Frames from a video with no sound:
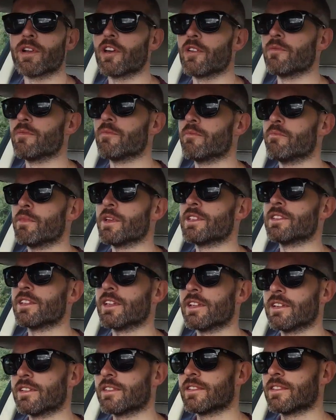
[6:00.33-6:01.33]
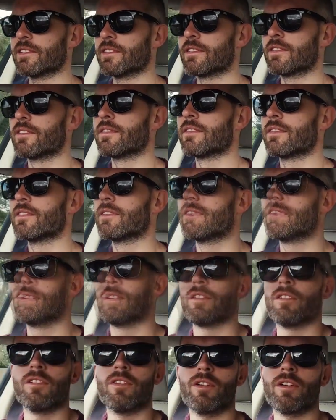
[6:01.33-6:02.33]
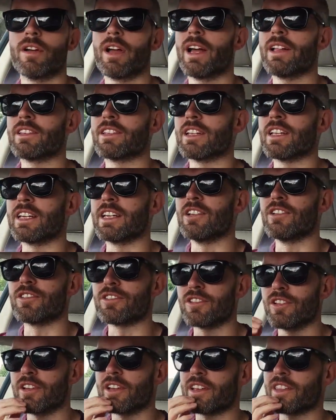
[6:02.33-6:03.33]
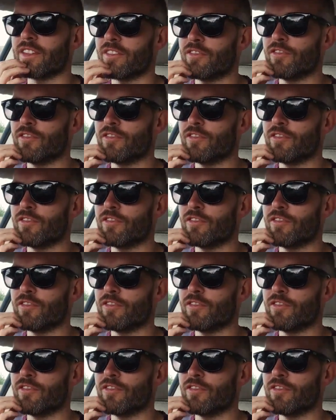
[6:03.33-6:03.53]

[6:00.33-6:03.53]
I don't miss it. Oh, handily, it looks like the